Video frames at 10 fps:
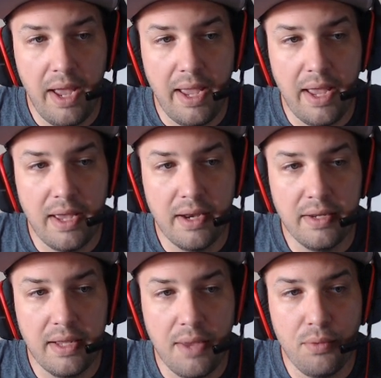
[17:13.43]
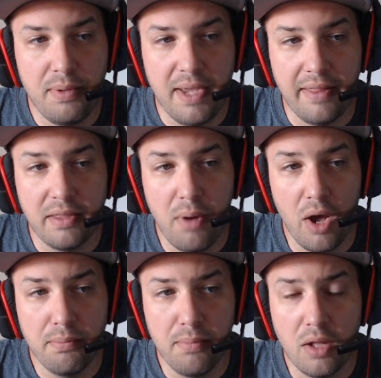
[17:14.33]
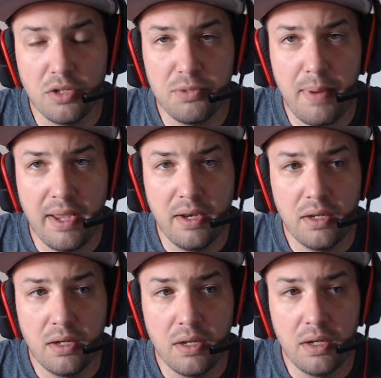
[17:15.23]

and it would be at the bottom Bollinger Band.